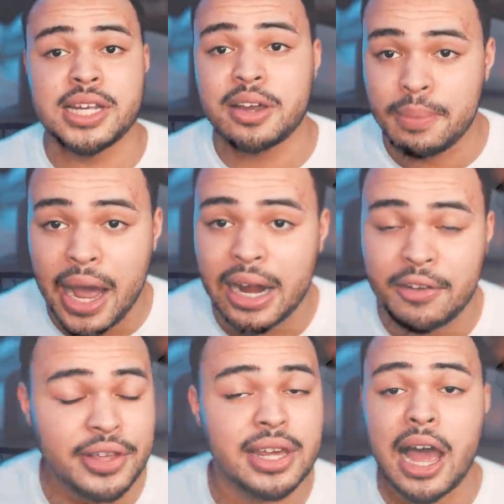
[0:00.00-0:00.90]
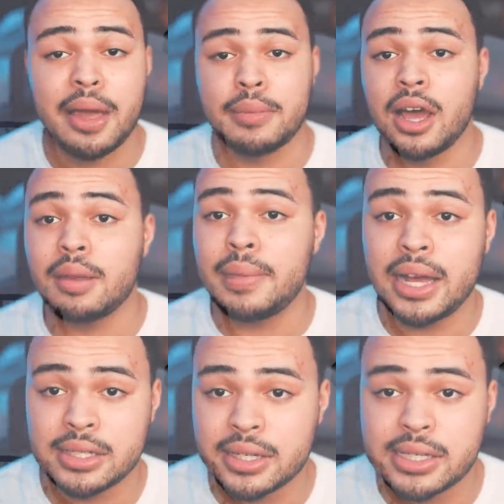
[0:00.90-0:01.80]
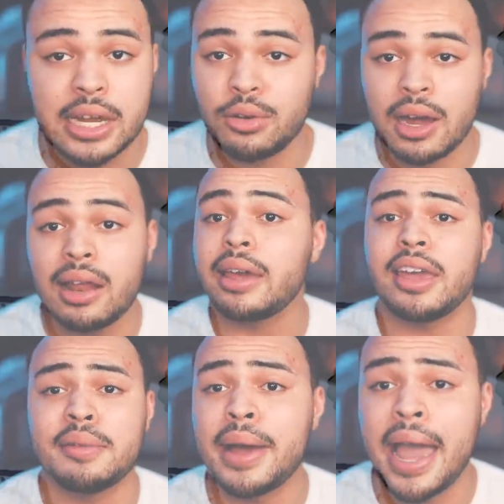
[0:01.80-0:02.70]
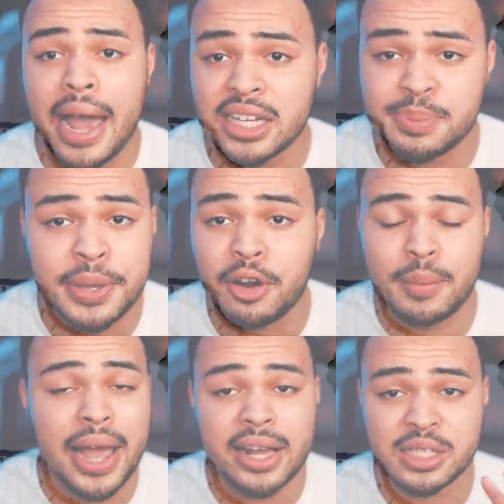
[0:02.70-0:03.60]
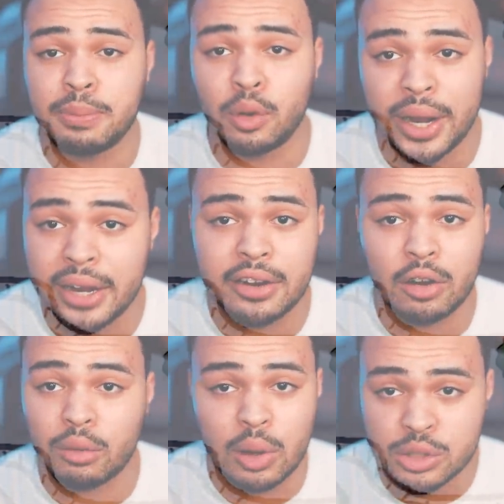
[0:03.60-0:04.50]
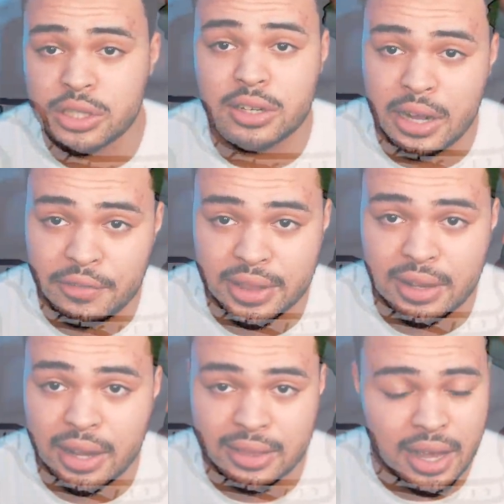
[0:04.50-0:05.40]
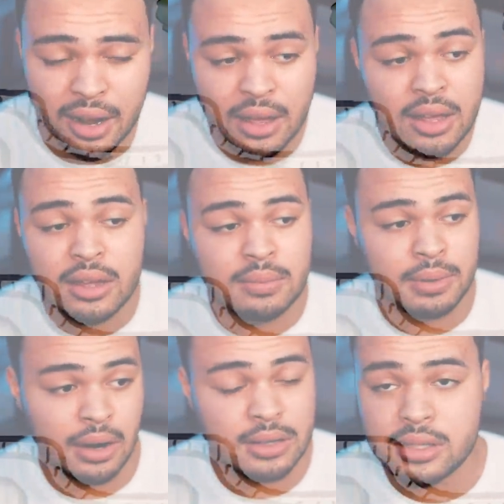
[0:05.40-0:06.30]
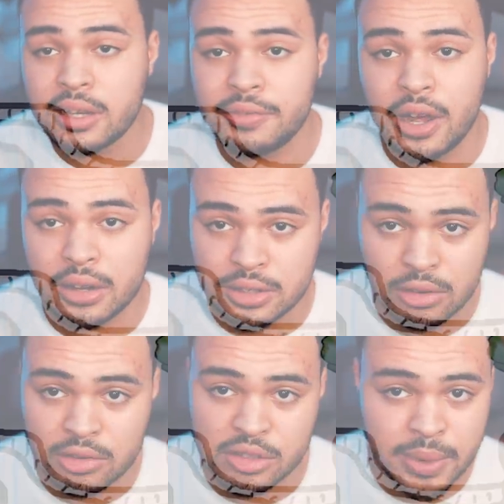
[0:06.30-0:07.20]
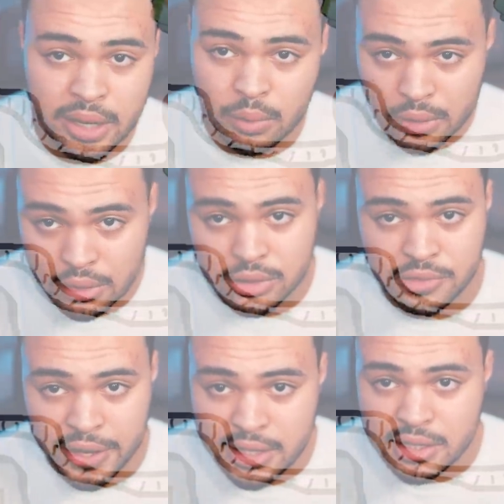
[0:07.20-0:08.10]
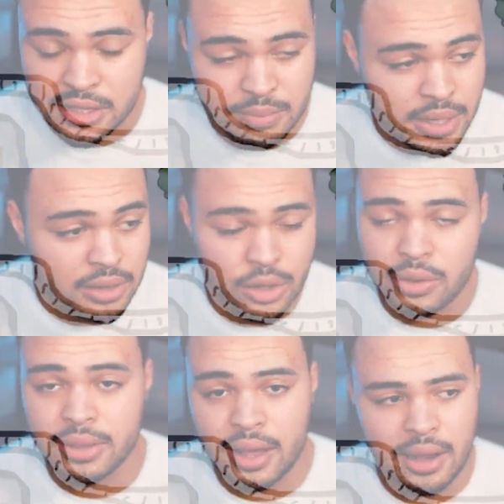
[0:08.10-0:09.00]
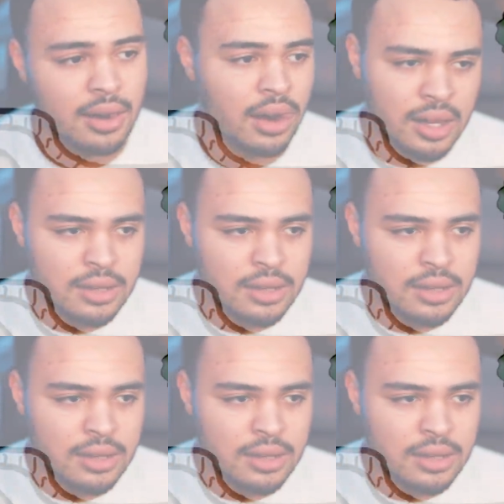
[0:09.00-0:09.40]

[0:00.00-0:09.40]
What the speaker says: I say goodbye and everything, I am not a masochist. I do not like getting my ass beat or my ass berated or roasted and everything like that. But honestly, if Nagatoro was making one of those faces to me and doing that,